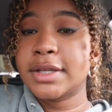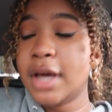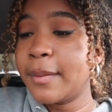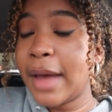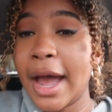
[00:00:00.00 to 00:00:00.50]
It's
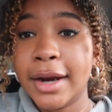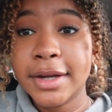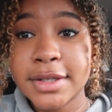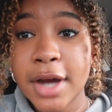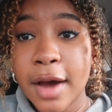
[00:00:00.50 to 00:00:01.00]
not bad.
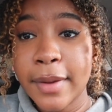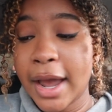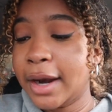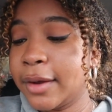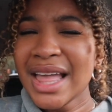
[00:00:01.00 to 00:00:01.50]
It's not
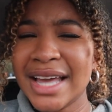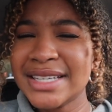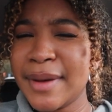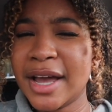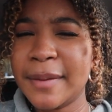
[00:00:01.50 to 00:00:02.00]
bad.
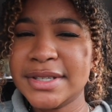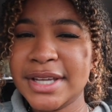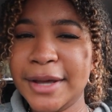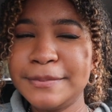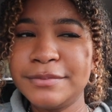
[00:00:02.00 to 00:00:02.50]
Is it my cup of
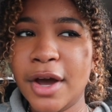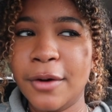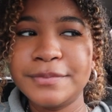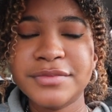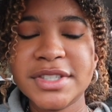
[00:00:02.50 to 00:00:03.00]
tea? No.